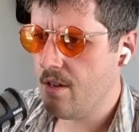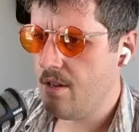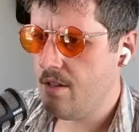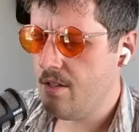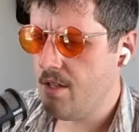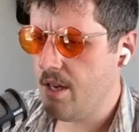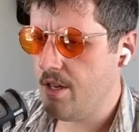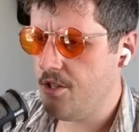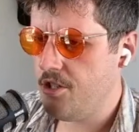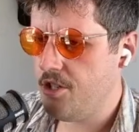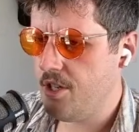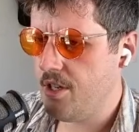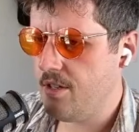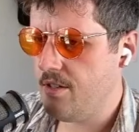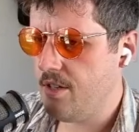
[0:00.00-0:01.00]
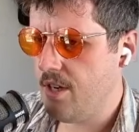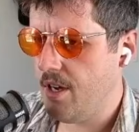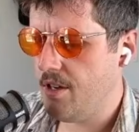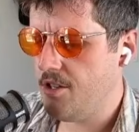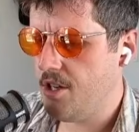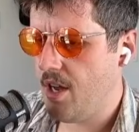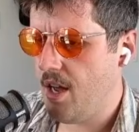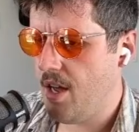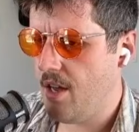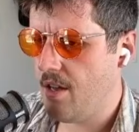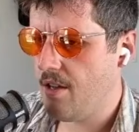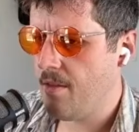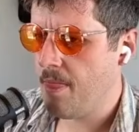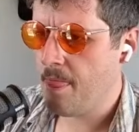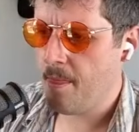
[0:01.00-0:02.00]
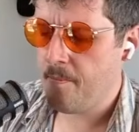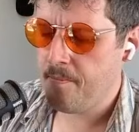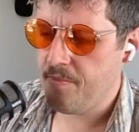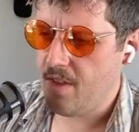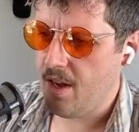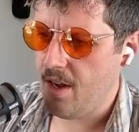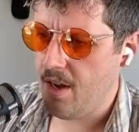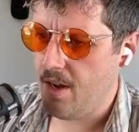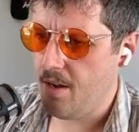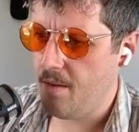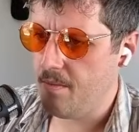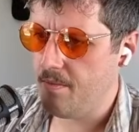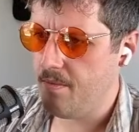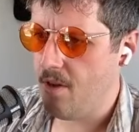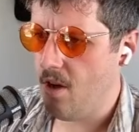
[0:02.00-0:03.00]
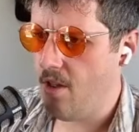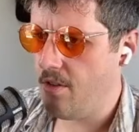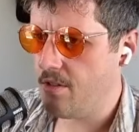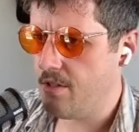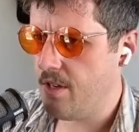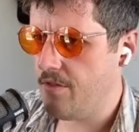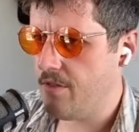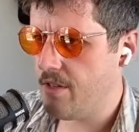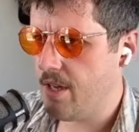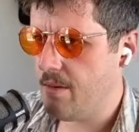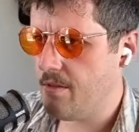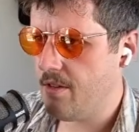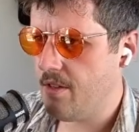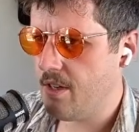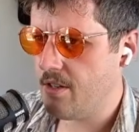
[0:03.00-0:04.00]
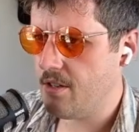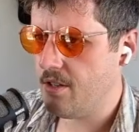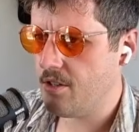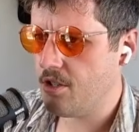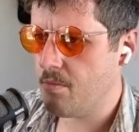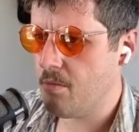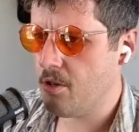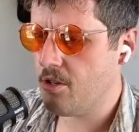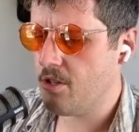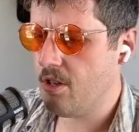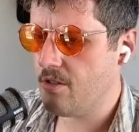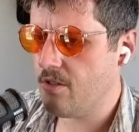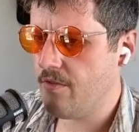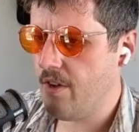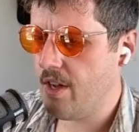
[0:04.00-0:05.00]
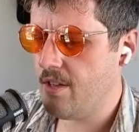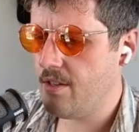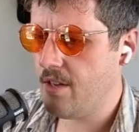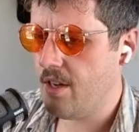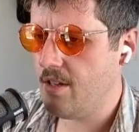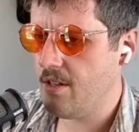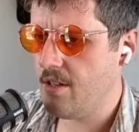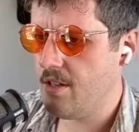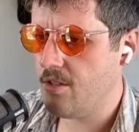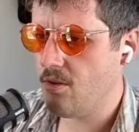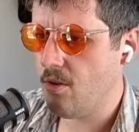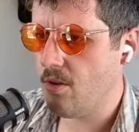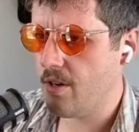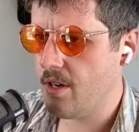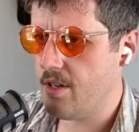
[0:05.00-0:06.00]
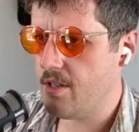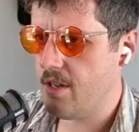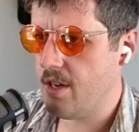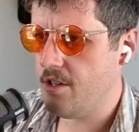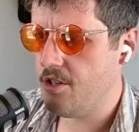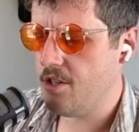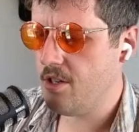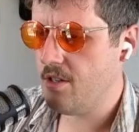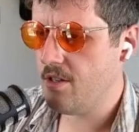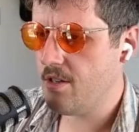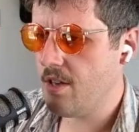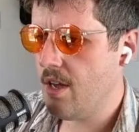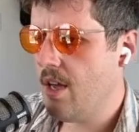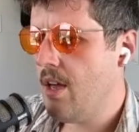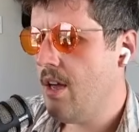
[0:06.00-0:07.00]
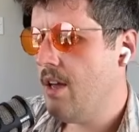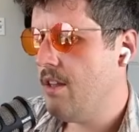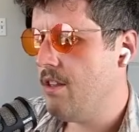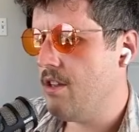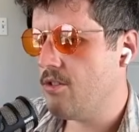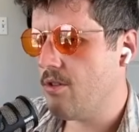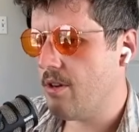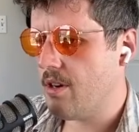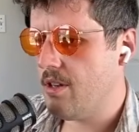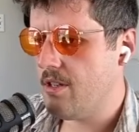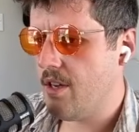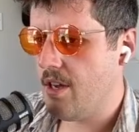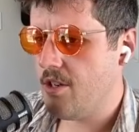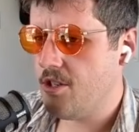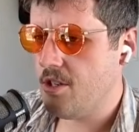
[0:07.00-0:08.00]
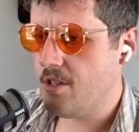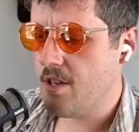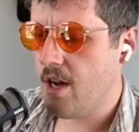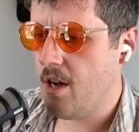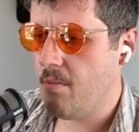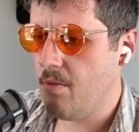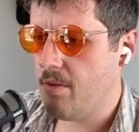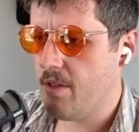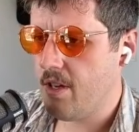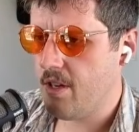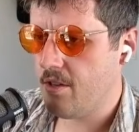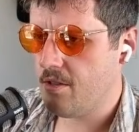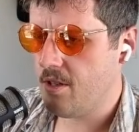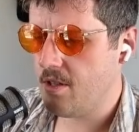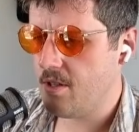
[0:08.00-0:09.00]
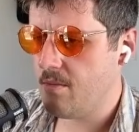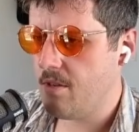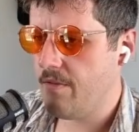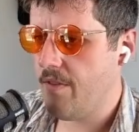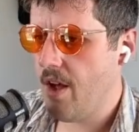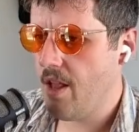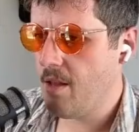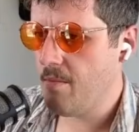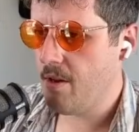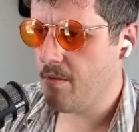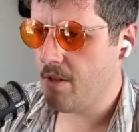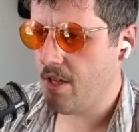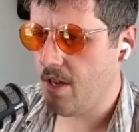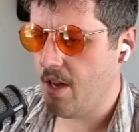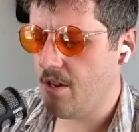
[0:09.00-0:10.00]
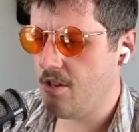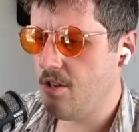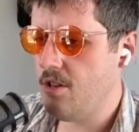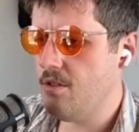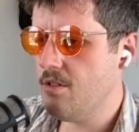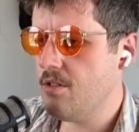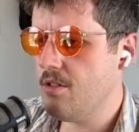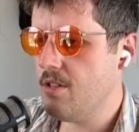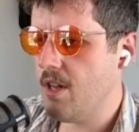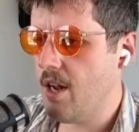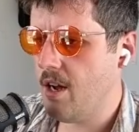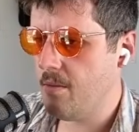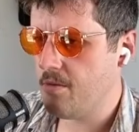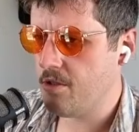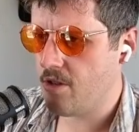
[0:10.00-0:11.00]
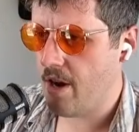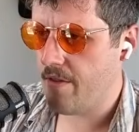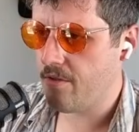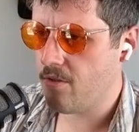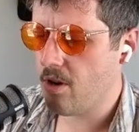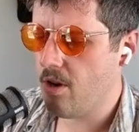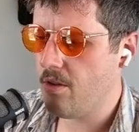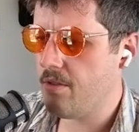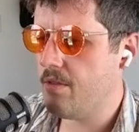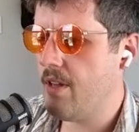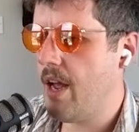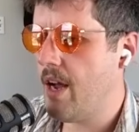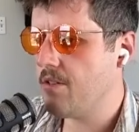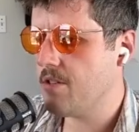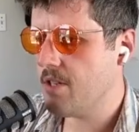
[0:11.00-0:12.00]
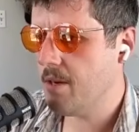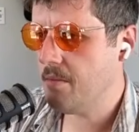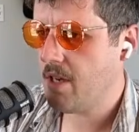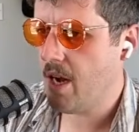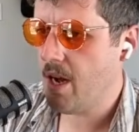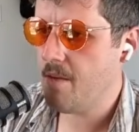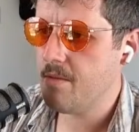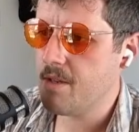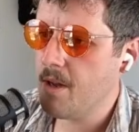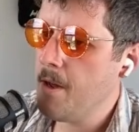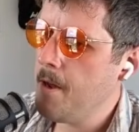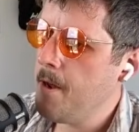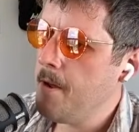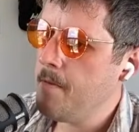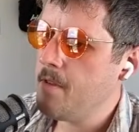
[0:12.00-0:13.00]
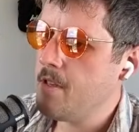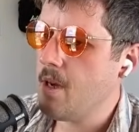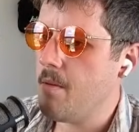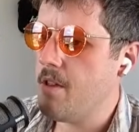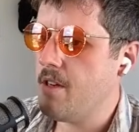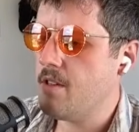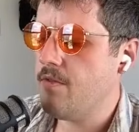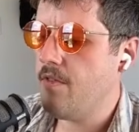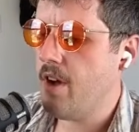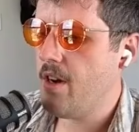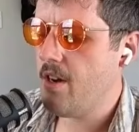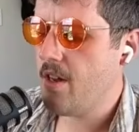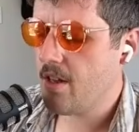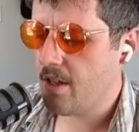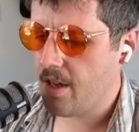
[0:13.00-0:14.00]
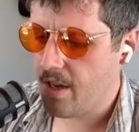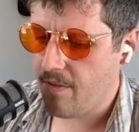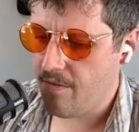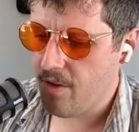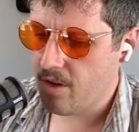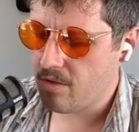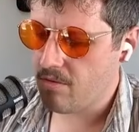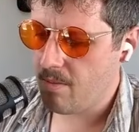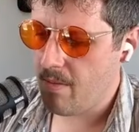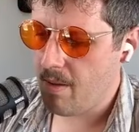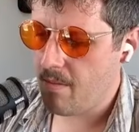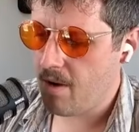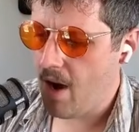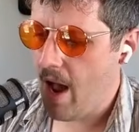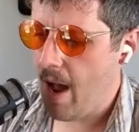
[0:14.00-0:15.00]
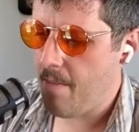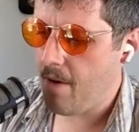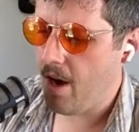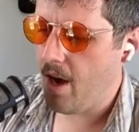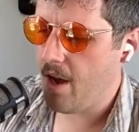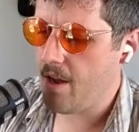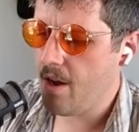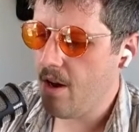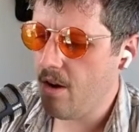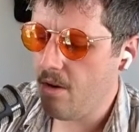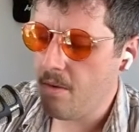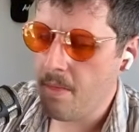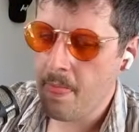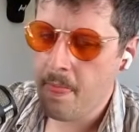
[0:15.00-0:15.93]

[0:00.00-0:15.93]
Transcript: THG, THA, all those different types of things. They'll disperse those funds into these organizations. These organizations help with ecosystem development with the end users that helps drive growth. Now, sometimes some of this funding, like if folks remember Atma.io,